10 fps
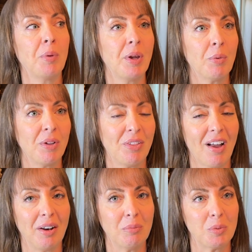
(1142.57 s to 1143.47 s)
be one of the
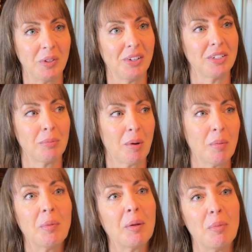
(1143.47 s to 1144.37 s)
items we look to
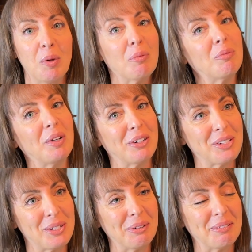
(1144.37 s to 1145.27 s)
probably move here
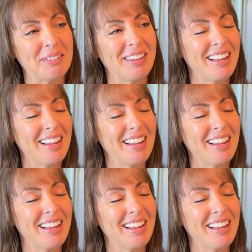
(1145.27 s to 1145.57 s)
soon.